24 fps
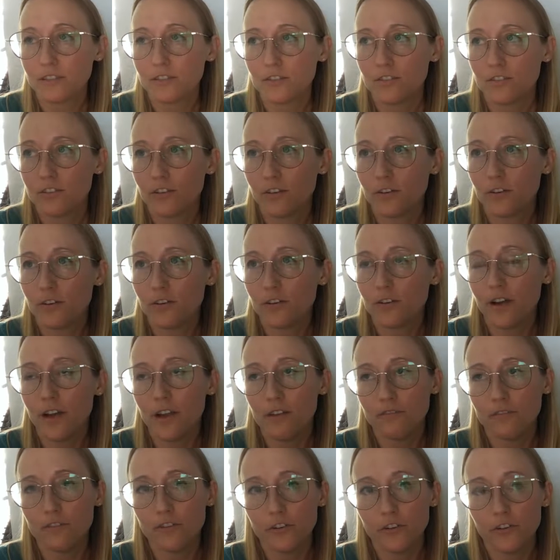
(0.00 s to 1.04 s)
so
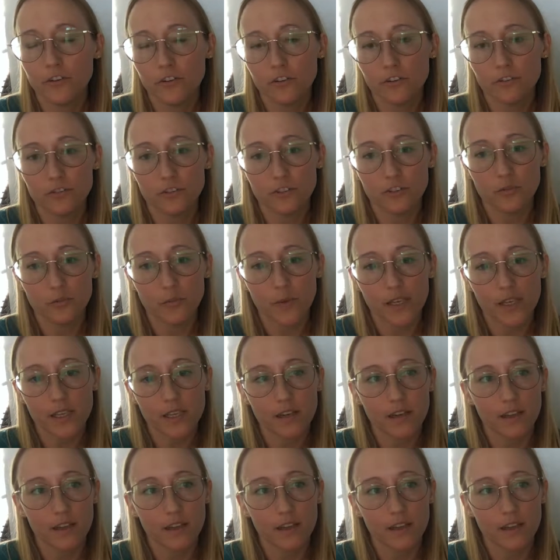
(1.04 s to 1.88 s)
I've learned a little bit,